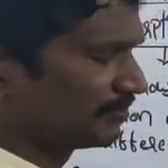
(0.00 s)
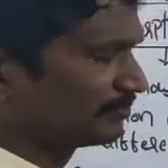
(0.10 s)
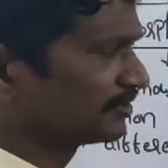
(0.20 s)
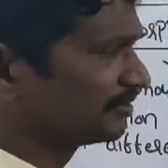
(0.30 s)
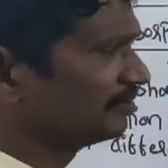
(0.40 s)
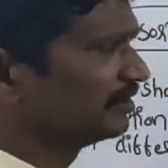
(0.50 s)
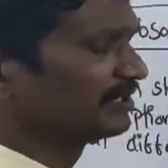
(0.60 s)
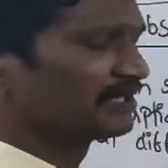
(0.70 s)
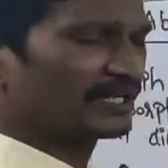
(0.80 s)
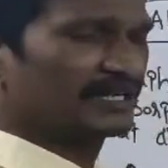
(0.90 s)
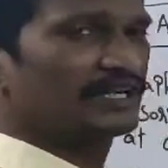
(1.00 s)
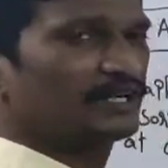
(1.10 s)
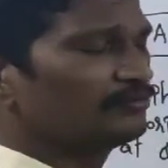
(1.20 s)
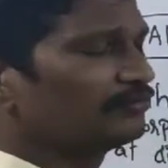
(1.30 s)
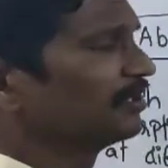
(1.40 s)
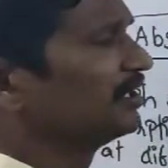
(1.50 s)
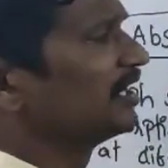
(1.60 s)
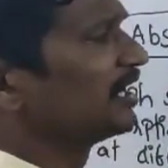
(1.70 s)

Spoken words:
if we observe the rate of